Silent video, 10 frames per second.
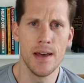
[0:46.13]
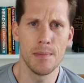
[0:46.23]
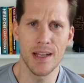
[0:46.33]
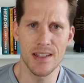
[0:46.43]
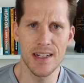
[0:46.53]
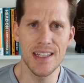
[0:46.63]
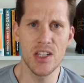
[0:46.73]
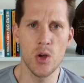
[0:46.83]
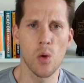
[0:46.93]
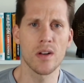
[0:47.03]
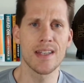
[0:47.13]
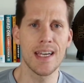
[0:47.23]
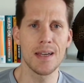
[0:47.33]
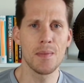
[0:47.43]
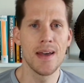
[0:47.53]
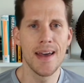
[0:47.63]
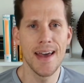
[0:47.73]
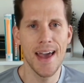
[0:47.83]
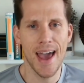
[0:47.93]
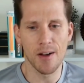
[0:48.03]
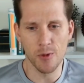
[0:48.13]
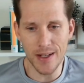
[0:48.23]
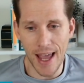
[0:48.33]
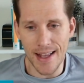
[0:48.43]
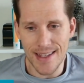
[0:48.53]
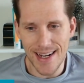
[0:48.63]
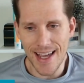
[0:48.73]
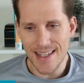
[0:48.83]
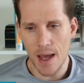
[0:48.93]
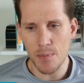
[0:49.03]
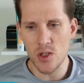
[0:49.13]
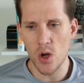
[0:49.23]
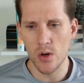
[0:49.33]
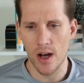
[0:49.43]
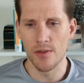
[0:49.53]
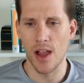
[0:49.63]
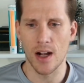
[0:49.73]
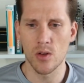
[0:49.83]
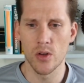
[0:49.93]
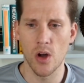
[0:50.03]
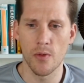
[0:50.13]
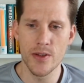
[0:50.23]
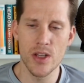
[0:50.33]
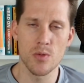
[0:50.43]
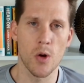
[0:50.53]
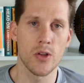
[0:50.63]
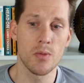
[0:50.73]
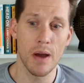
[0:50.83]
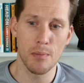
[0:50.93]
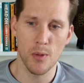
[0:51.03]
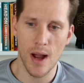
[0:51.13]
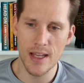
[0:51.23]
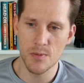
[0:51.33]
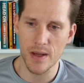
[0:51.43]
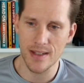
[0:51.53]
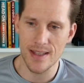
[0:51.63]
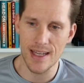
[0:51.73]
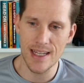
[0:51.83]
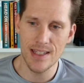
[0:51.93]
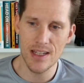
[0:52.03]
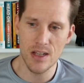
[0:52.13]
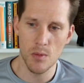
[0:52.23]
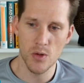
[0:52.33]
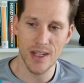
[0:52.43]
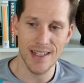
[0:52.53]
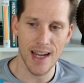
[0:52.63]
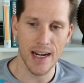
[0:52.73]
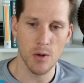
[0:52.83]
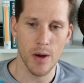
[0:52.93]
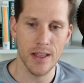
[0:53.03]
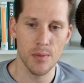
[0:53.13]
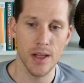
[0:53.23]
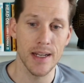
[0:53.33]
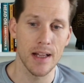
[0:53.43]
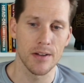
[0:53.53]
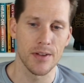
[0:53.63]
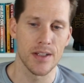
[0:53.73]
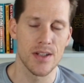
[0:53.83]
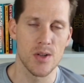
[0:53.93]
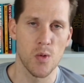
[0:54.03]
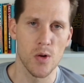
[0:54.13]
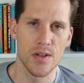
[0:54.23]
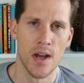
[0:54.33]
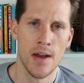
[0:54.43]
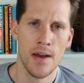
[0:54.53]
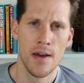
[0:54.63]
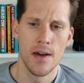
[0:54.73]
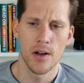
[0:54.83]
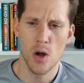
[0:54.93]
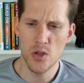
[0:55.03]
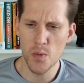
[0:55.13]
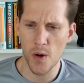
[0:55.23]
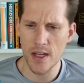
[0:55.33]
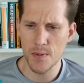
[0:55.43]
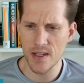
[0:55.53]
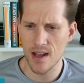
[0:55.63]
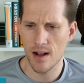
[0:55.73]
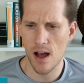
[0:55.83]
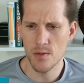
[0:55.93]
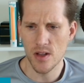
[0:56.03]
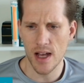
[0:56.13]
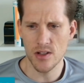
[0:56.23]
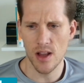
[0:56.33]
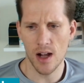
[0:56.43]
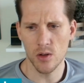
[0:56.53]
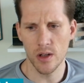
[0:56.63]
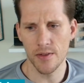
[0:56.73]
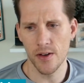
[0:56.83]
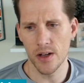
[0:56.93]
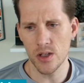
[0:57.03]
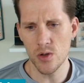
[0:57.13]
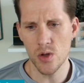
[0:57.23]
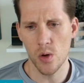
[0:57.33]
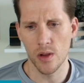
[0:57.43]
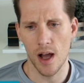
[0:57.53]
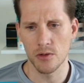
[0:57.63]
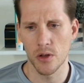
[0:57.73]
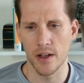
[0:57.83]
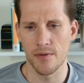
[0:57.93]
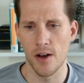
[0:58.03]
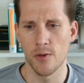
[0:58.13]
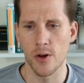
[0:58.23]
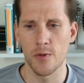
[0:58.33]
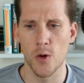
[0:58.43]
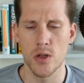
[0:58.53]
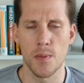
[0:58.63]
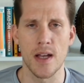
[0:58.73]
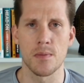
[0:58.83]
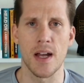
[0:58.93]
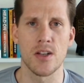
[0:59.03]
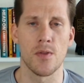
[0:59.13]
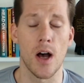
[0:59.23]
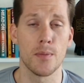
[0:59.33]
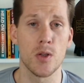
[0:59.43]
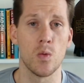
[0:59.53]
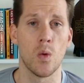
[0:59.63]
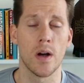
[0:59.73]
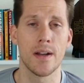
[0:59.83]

because it is your team every day. Today's episode of Locked On Dolphins is brought to you by PrizePicks, the easiest and most exciting way to play daily fantasy sports. Go to prizepicks.com/LockedOnNFL and use code LockedOnNFL for a first deposit match of up to